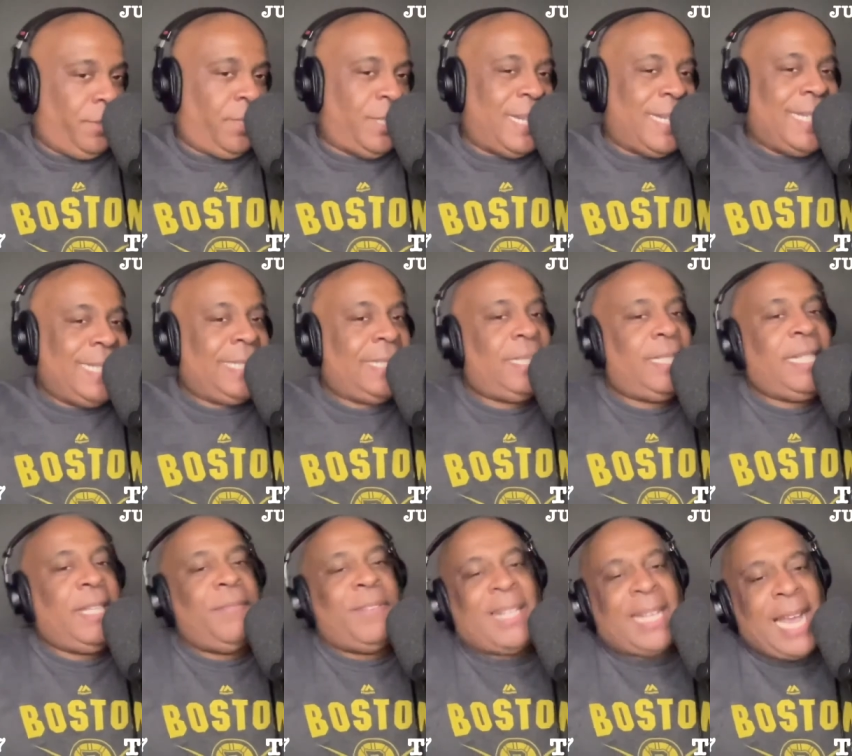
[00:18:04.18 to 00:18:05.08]
and this is
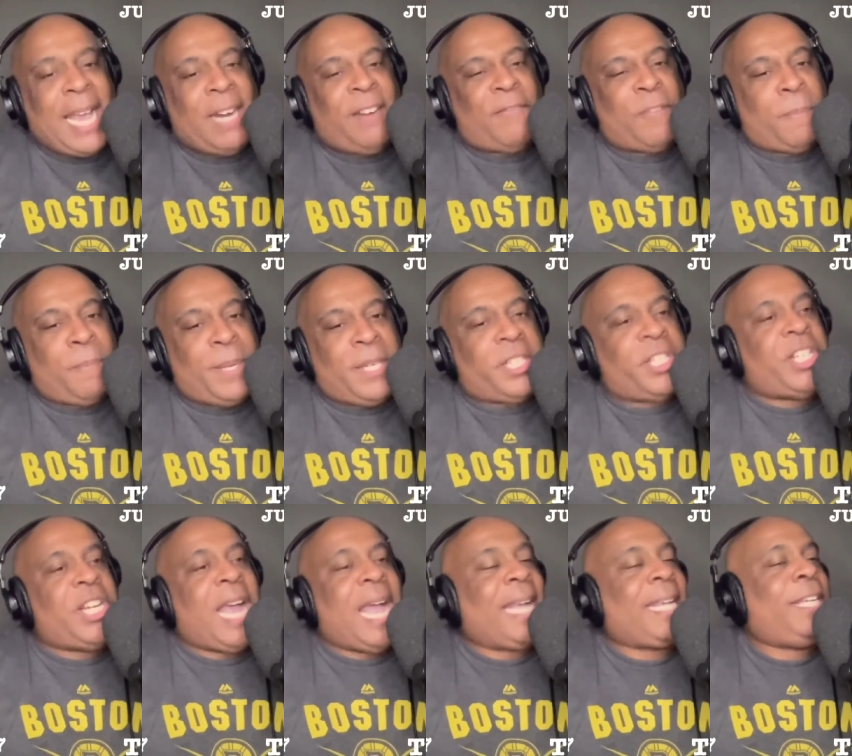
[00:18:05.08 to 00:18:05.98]
even kind of a bit
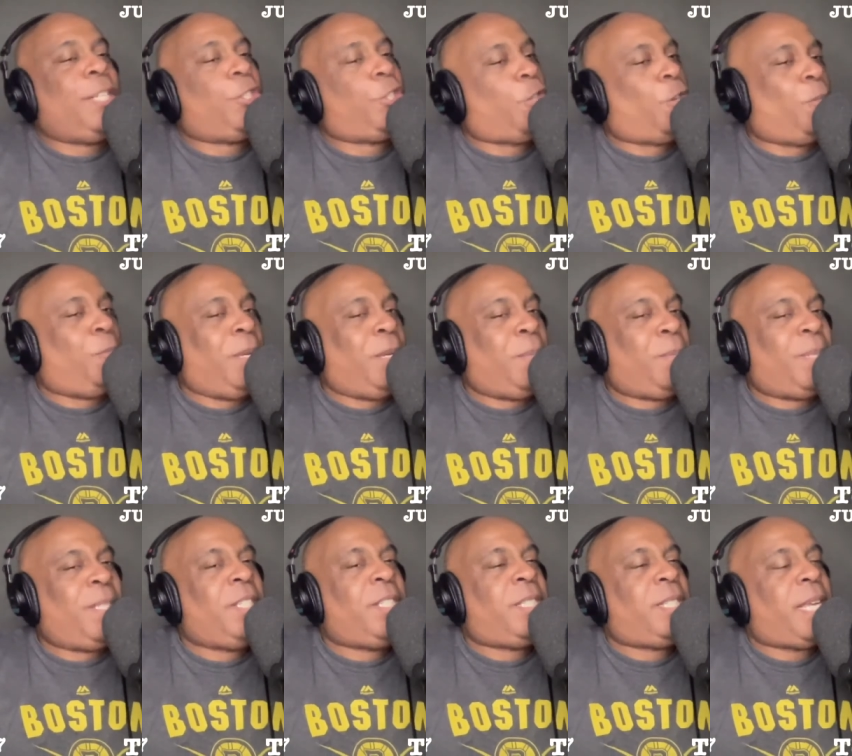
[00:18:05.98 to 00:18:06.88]
shocking to me.
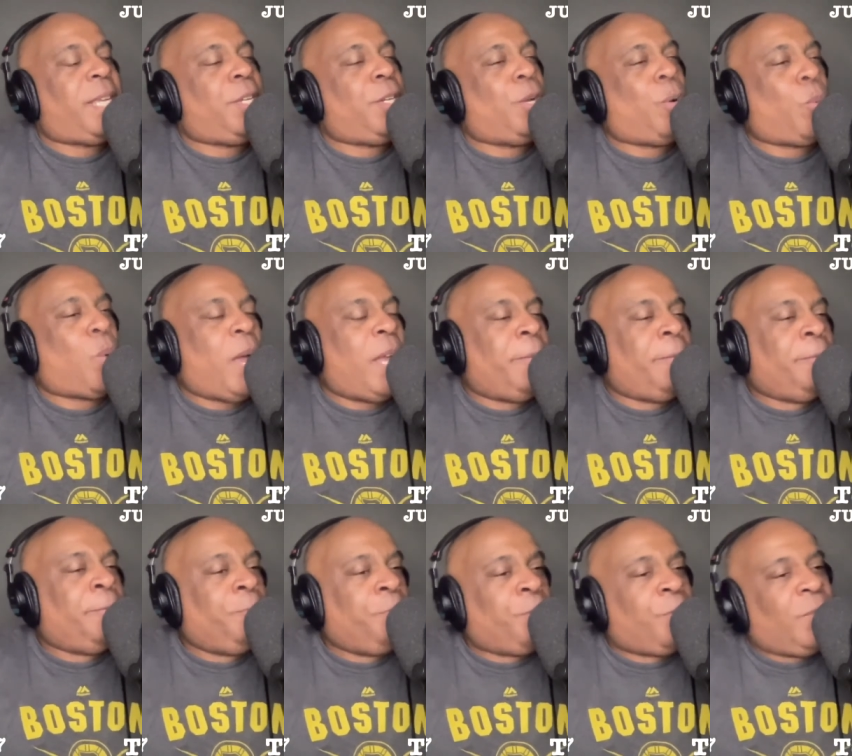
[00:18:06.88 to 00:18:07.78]
But you say, you know what?
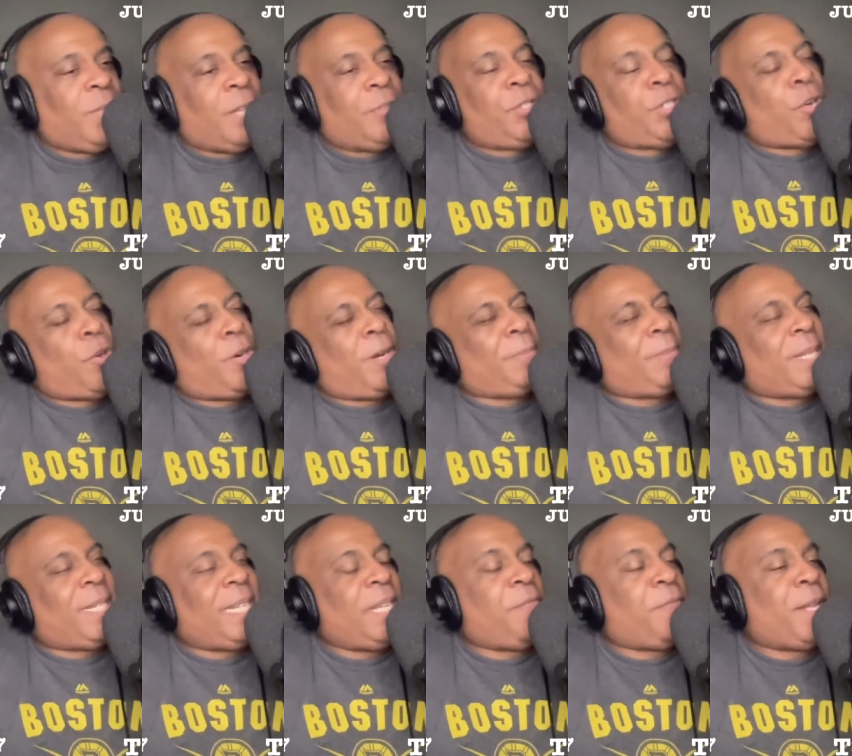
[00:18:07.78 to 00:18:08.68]
They've shored up the
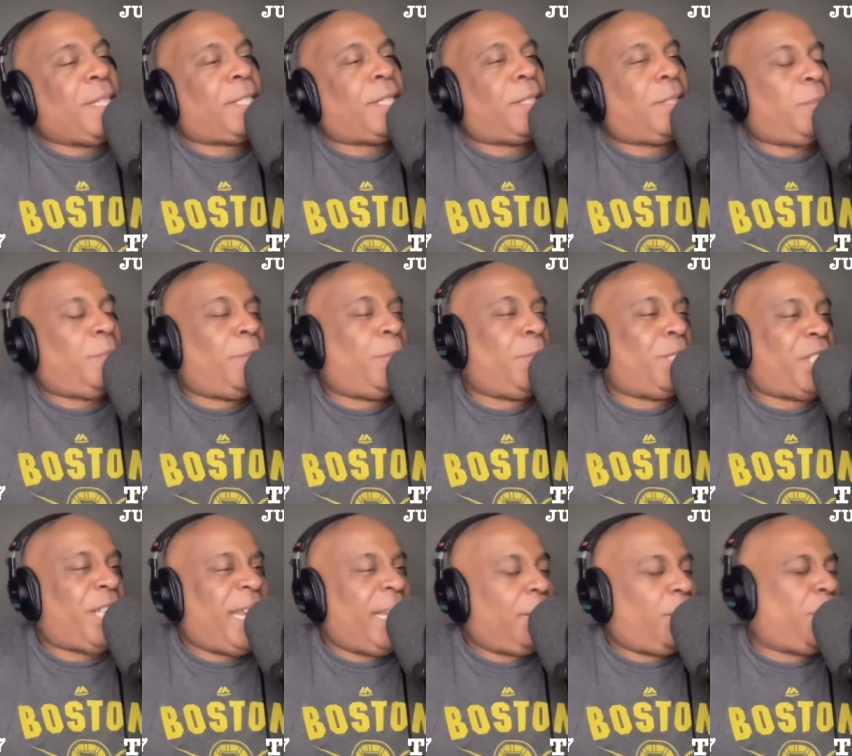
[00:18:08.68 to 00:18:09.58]
defense a little bit with
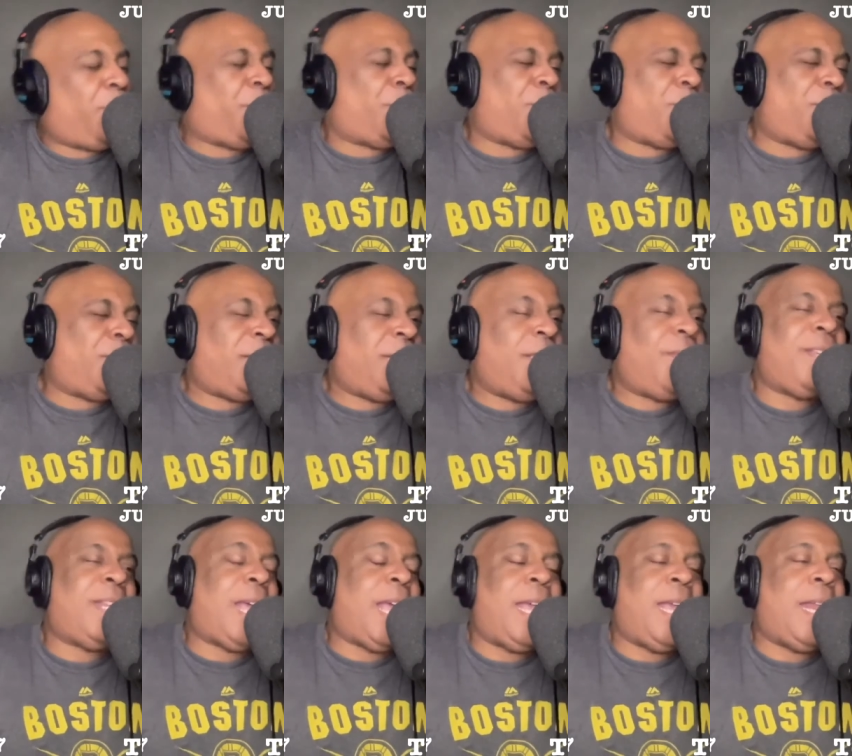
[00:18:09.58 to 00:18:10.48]
Chandler Jones, and
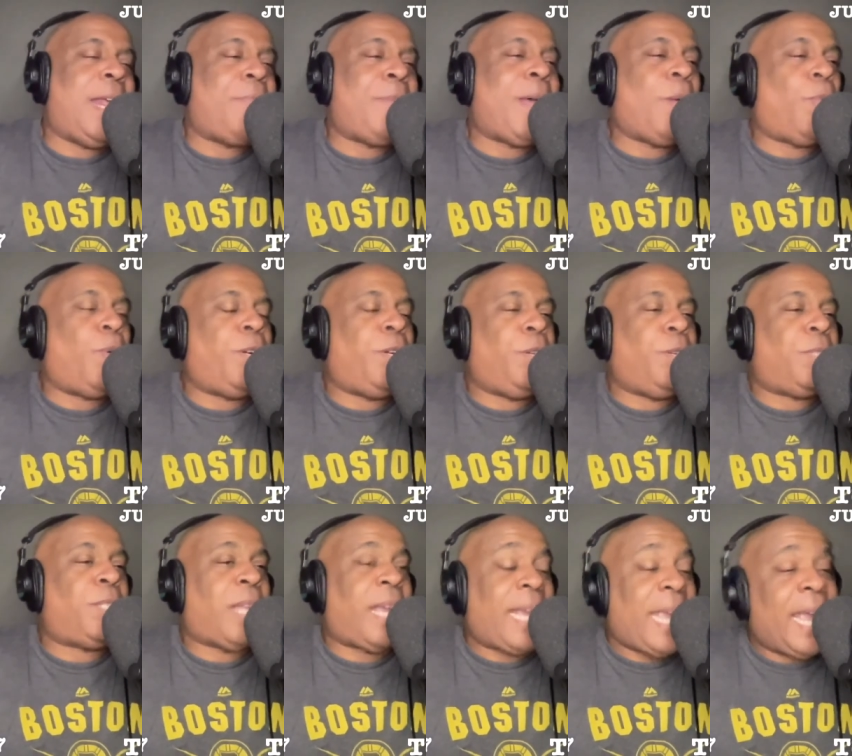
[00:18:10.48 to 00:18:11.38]
I'm not one of
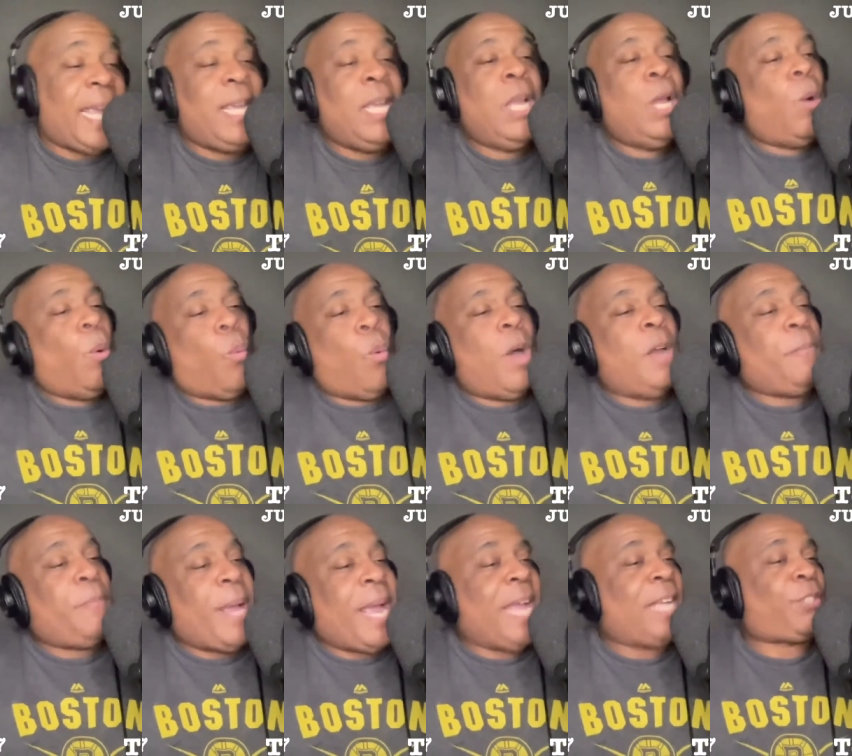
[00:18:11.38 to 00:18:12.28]
those like, hey, one
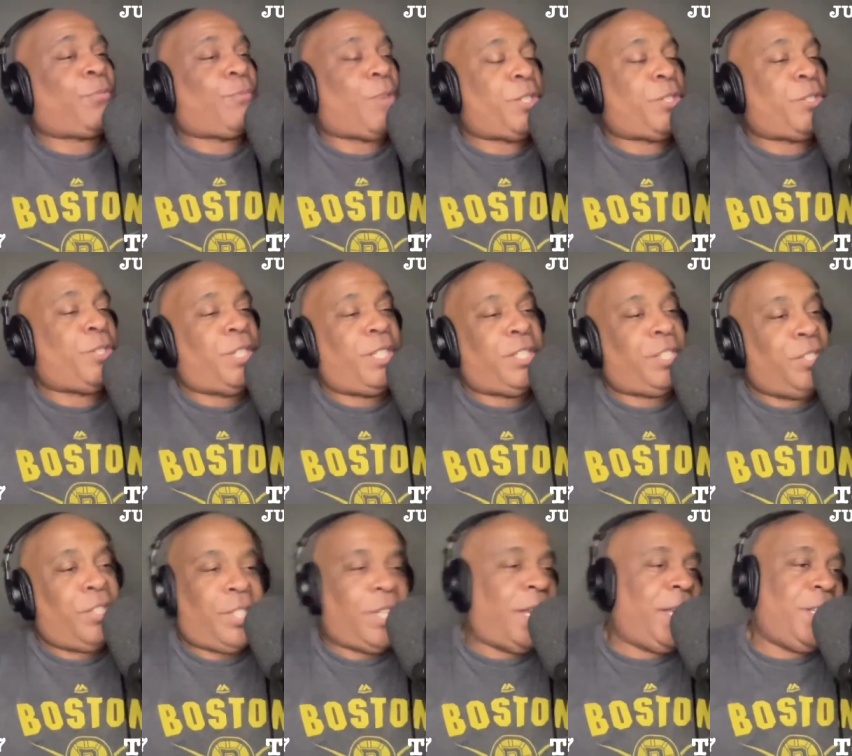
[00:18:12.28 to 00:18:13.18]
pass rusher doesn't
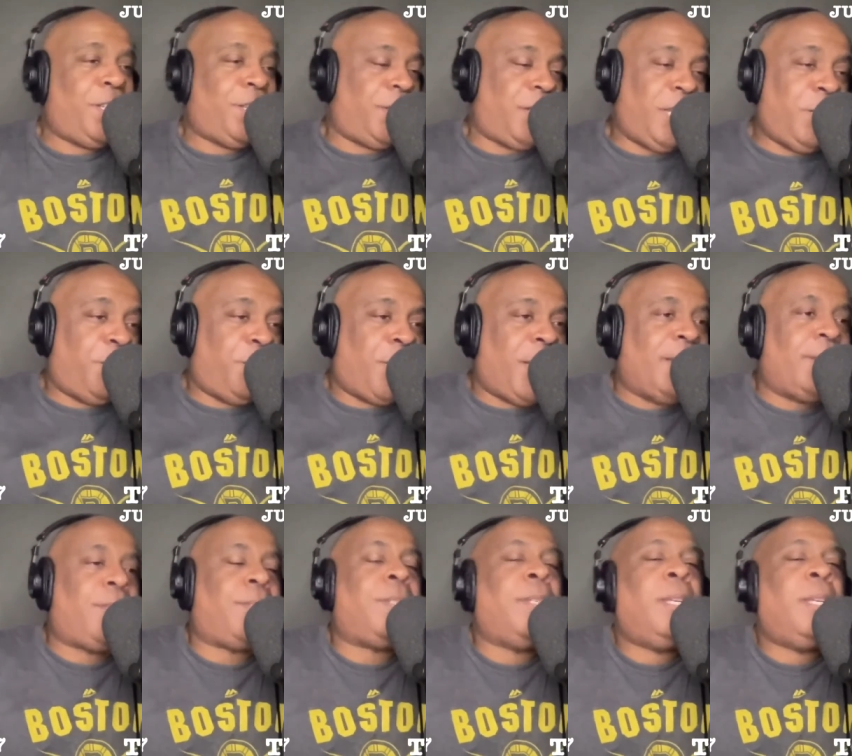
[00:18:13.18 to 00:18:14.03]
change a defense.